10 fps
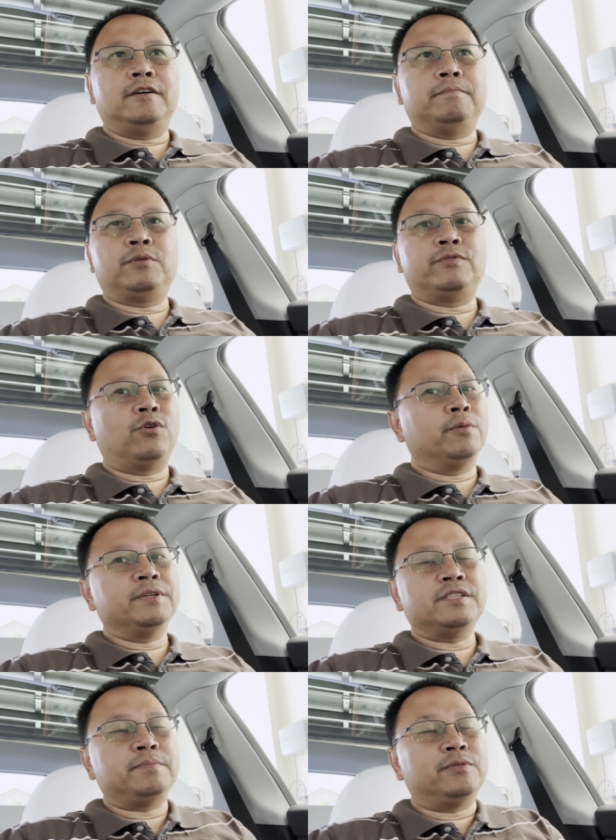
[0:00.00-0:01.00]

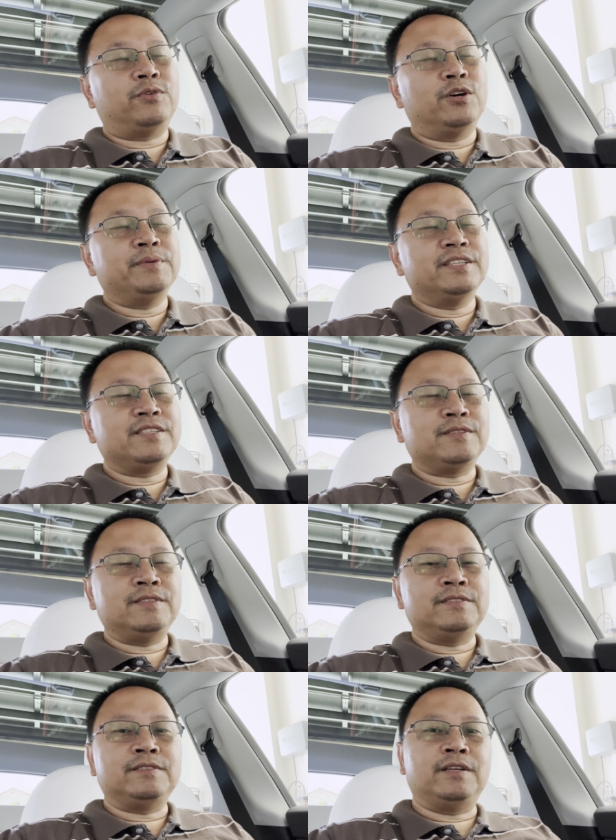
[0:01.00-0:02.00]
Performance is performance.
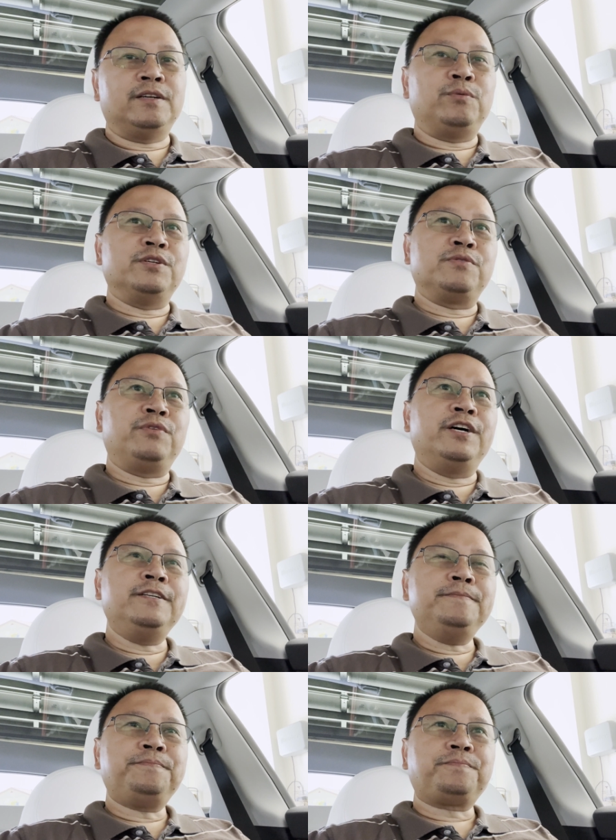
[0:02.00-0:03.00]
Was
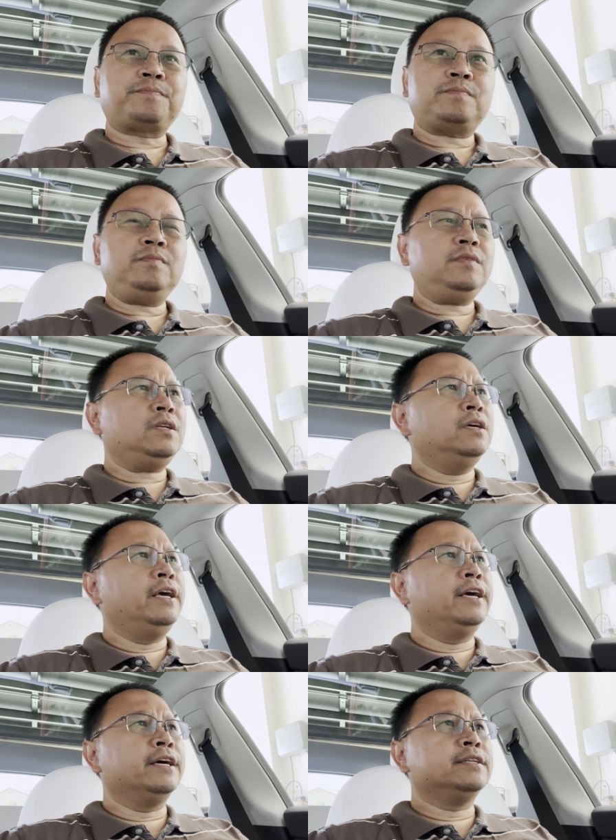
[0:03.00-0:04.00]
fun.
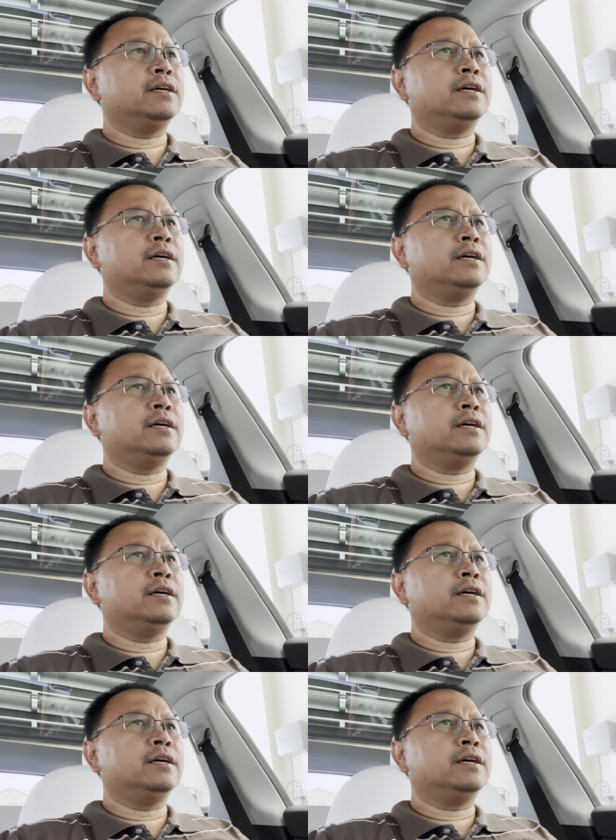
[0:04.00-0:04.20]
And